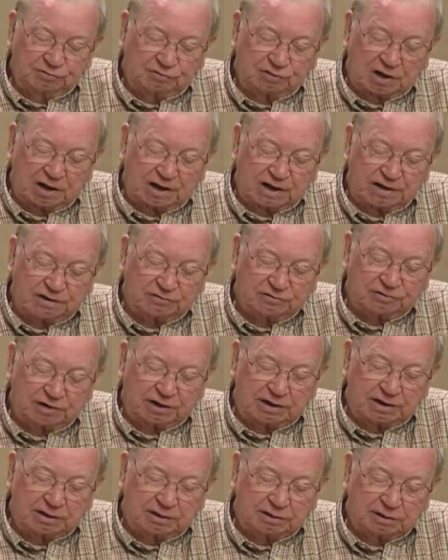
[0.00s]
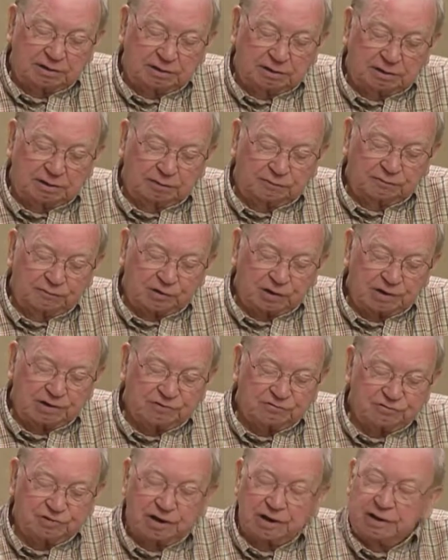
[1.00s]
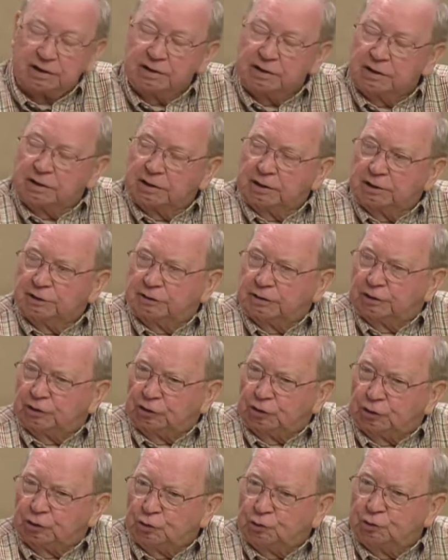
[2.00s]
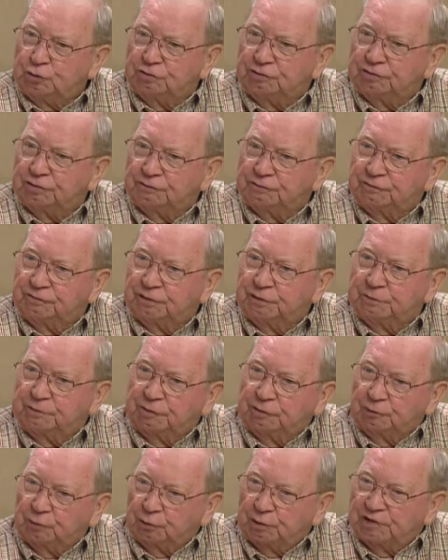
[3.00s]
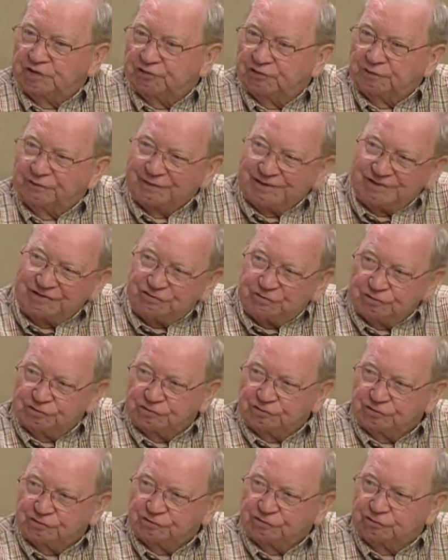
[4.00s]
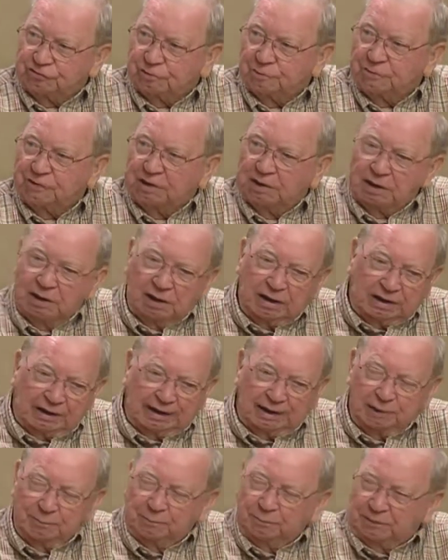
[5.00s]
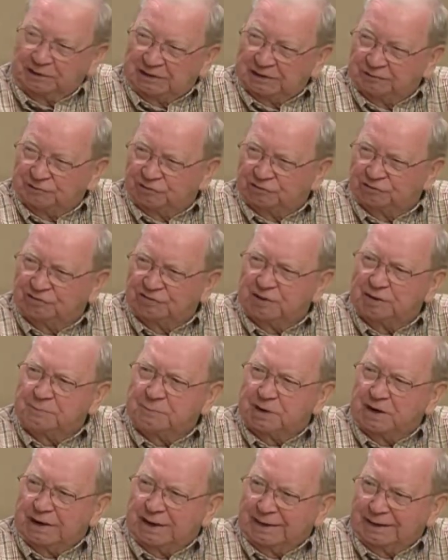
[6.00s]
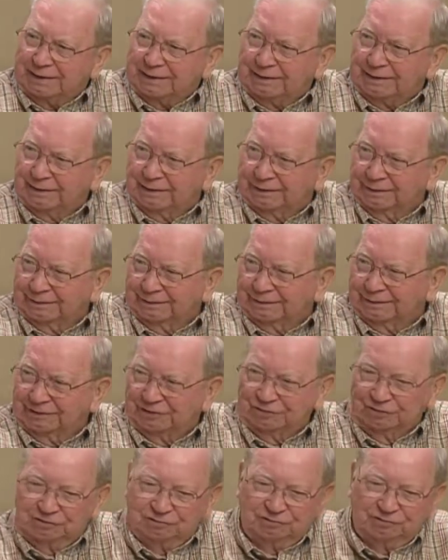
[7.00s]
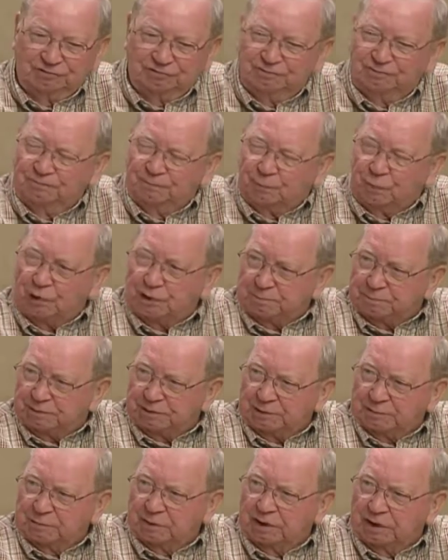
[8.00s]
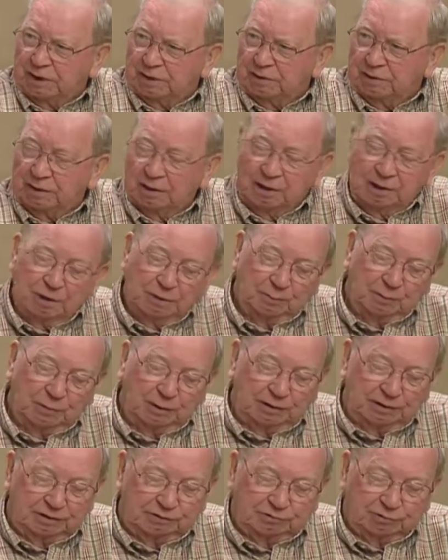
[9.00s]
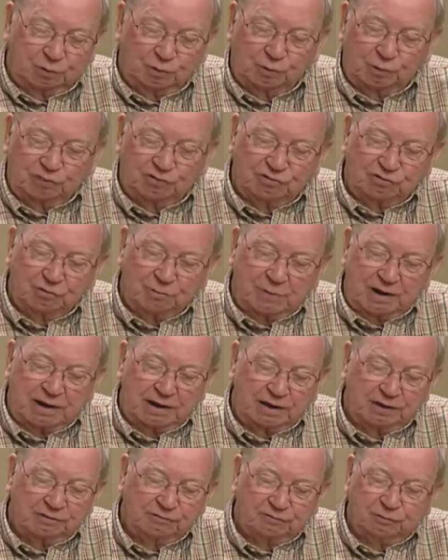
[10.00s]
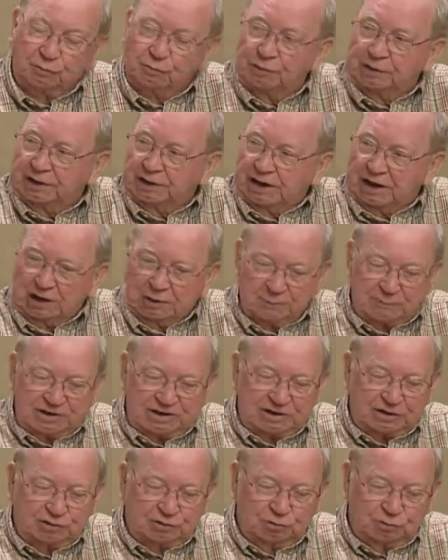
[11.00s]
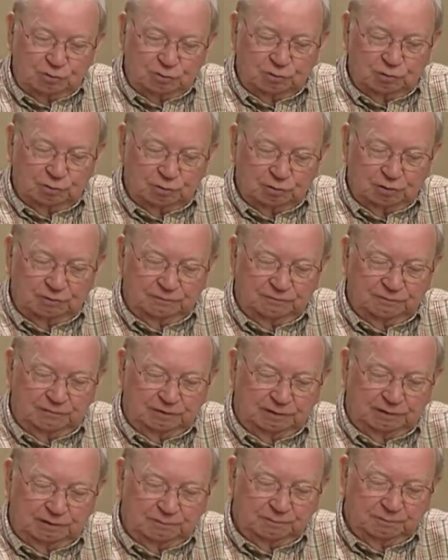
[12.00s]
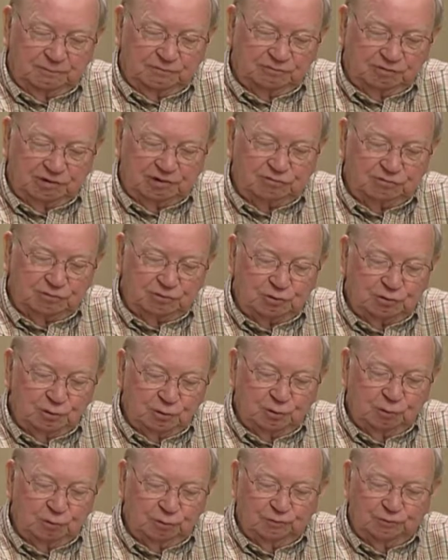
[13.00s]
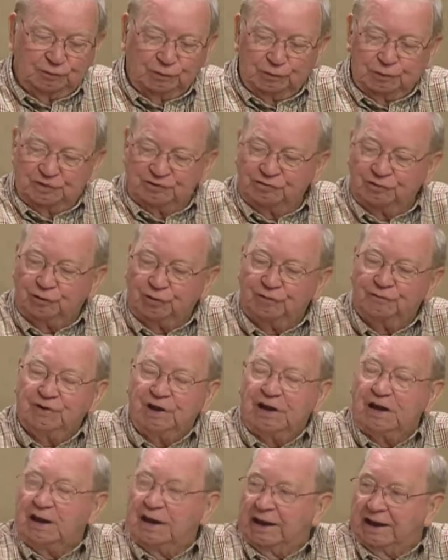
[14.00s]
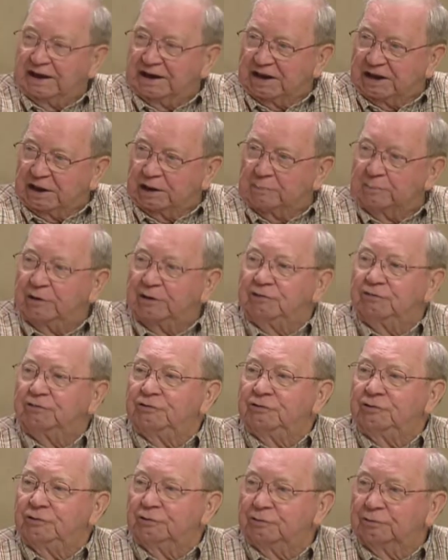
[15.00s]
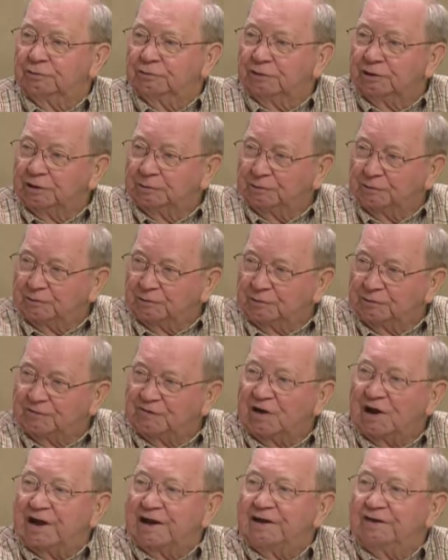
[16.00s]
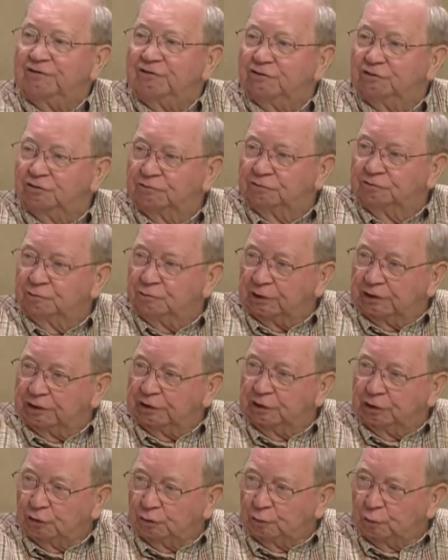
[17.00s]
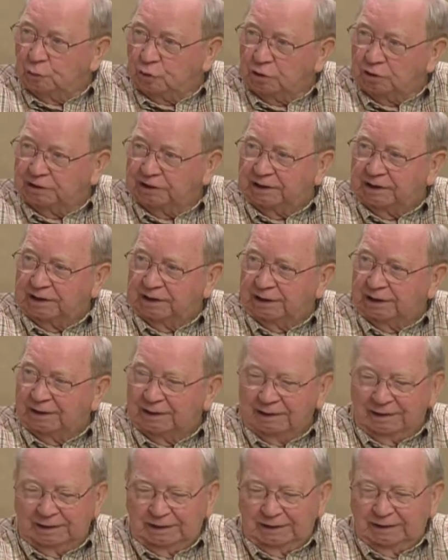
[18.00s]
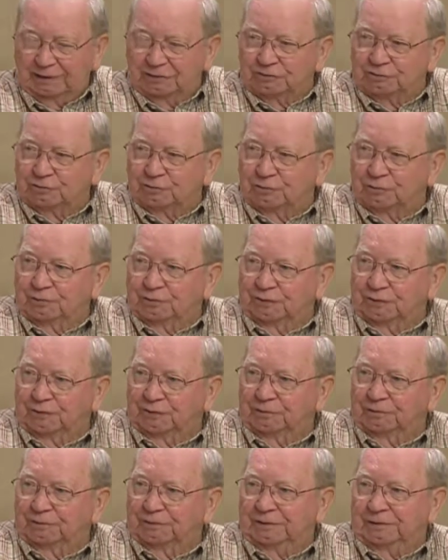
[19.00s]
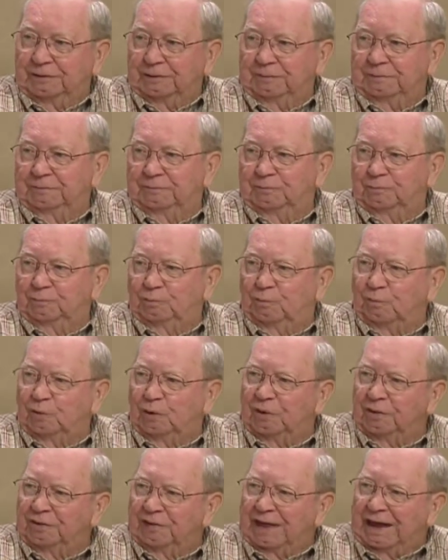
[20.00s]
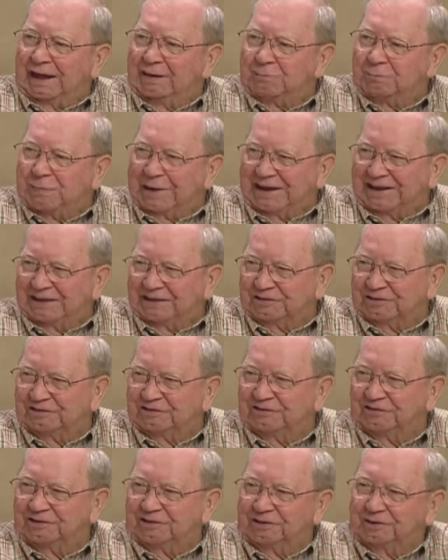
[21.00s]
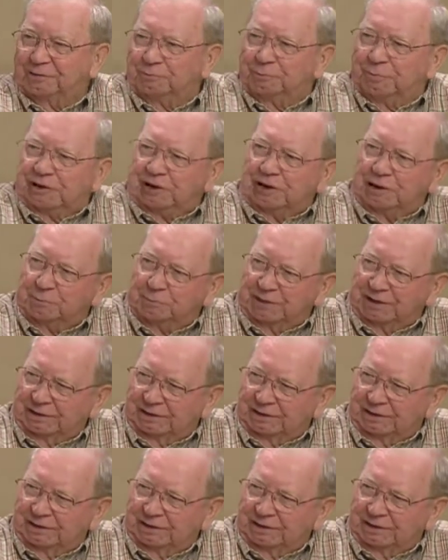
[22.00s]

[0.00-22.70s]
Skies, and in Fireside, the use of some of the reservation system to help give some idea mm -hmm. of mm-hmm. this spread people out. But it's always the balance. Okay, how many do you of the seats do you hold for reserve, and how much do you provide just regular walk-in? Exactly. And so they're on that balance. They're, uh, they're uh, always on a